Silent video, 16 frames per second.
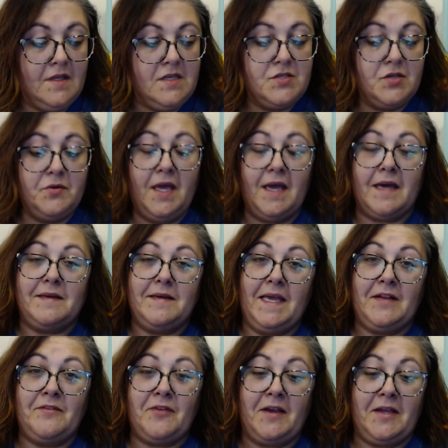So yeah,
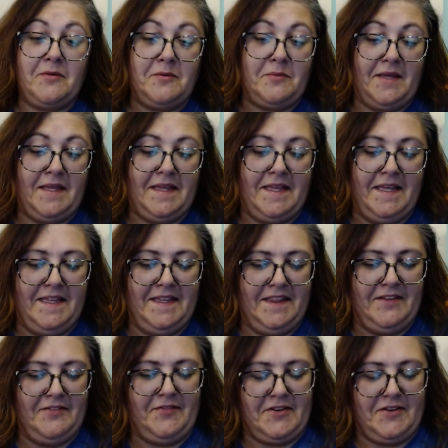Anne Frank would be
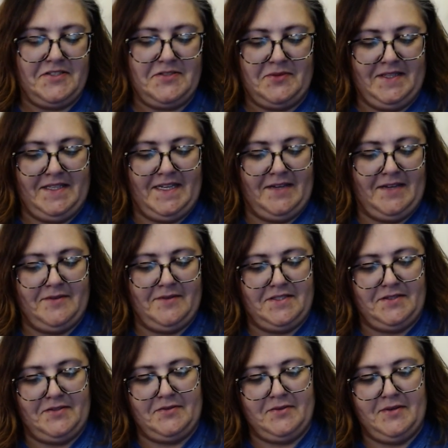the first one that I would
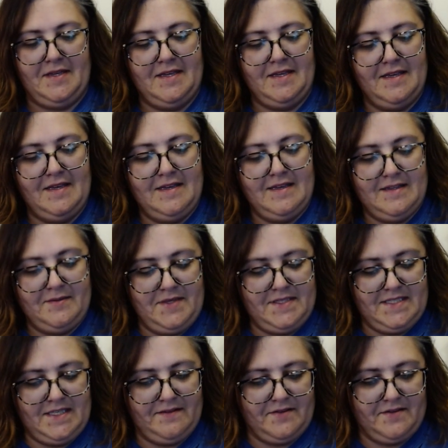do. Let me
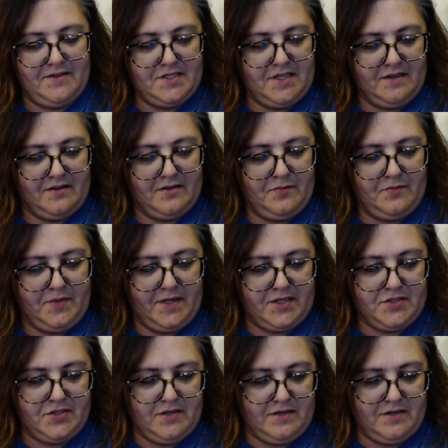see if there's another
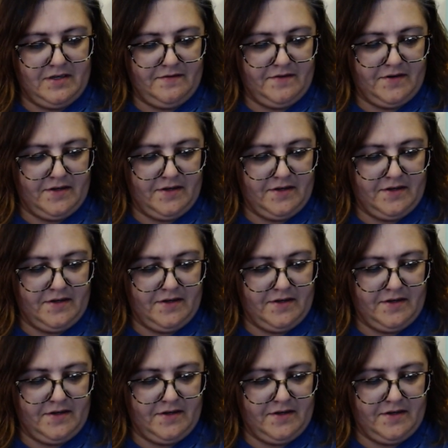picture of